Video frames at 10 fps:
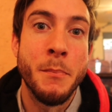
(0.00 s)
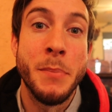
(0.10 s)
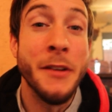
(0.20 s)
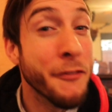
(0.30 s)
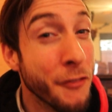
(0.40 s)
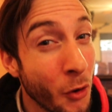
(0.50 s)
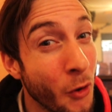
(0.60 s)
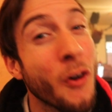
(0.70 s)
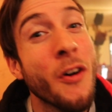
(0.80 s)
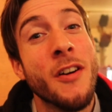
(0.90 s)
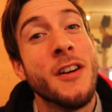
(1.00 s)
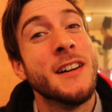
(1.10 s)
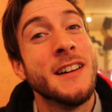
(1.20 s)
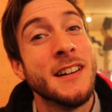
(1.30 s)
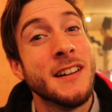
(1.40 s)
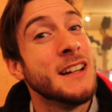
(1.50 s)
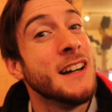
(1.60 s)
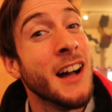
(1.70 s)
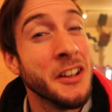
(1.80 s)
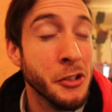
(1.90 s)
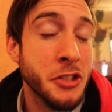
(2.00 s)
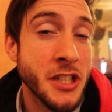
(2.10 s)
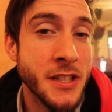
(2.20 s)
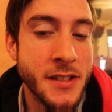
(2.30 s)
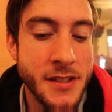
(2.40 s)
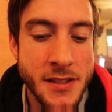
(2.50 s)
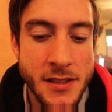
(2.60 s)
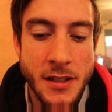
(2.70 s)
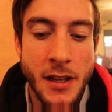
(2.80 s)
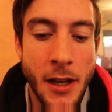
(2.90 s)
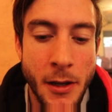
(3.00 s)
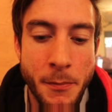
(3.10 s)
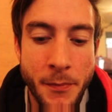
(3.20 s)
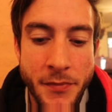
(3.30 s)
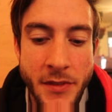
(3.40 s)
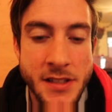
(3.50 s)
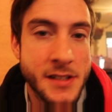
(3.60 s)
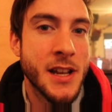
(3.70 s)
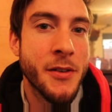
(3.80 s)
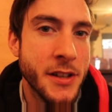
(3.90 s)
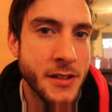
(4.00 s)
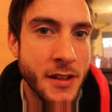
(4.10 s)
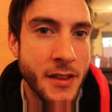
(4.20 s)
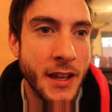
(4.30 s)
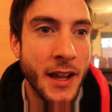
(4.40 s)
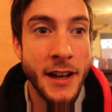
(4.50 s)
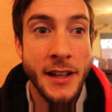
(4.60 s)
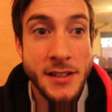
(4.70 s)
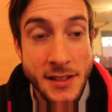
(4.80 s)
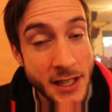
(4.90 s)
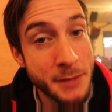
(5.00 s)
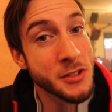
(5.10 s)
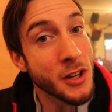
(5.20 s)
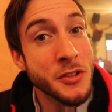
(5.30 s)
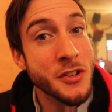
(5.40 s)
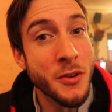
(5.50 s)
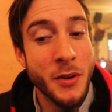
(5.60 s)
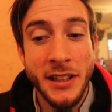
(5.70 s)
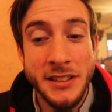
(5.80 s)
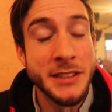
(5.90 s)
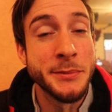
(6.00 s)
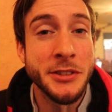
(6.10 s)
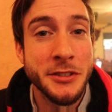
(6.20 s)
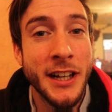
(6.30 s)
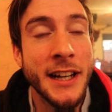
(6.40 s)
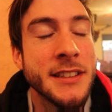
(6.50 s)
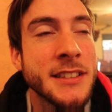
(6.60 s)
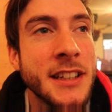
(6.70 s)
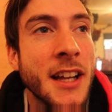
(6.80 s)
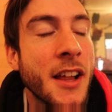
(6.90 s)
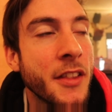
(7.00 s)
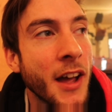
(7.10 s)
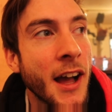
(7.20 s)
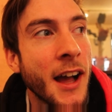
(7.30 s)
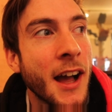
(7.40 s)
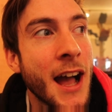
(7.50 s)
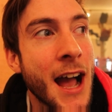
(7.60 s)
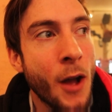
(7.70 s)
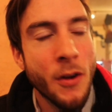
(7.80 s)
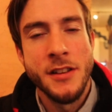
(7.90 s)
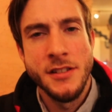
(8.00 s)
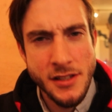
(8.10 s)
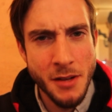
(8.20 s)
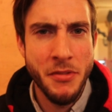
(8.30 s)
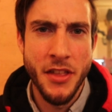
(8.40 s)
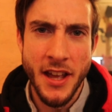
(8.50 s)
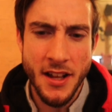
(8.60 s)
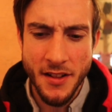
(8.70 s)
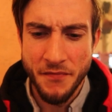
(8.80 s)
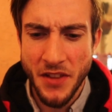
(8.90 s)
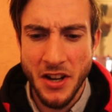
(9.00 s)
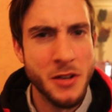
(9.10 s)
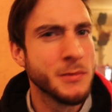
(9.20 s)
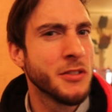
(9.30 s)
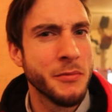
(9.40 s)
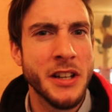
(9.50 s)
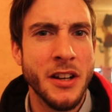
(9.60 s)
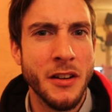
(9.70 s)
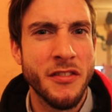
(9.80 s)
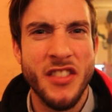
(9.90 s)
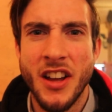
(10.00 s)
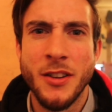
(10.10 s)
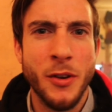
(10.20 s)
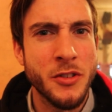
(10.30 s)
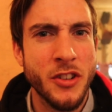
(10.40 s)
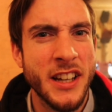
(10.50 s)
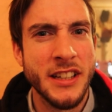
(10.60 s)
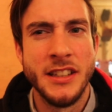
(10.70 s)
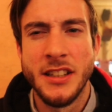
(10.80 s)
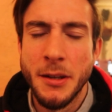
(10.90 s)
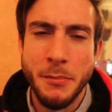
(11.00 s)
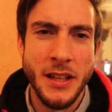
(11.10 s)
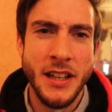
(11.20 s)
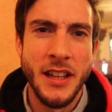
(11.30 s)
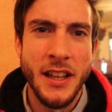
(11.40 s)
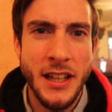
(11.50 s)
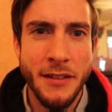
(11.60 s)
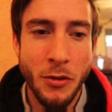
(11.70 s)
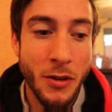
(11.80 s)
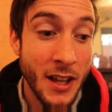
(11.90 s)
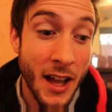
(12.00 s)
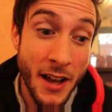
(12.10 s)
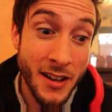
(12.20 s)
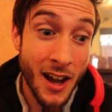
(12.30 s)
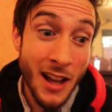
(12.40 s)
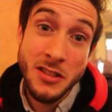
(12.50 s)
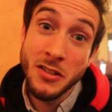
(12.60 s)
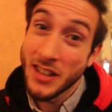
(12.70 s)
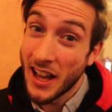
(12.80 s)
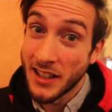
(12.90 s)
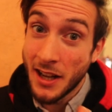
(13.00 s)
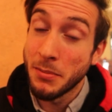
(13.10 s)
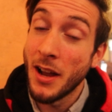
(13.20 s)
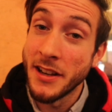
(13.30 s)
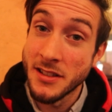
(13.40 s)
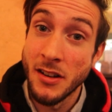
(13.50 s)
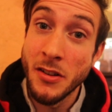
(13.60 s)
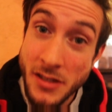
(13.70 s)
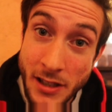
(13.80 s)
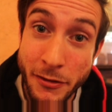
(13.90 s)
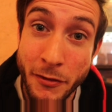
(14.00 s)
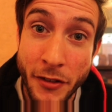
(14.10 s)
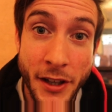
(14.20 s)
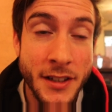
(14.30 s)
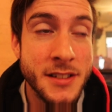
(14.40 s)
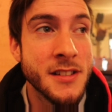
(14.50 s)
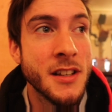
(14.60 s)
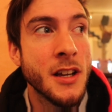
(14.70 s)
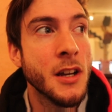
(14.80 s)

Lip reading: before I knew Jesus. This is how I used to think, and it seems logical and it seems correct, that how can something that comes from the earth that God created be evil? And I took that and I applied it to lots of different things.